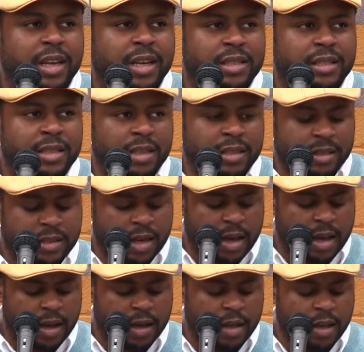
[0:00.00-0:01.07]
And it's
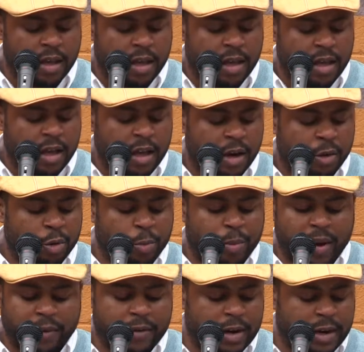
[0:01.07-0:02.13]
a group
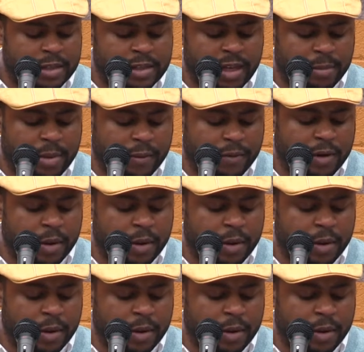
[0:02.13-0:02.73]
effort and a team effort,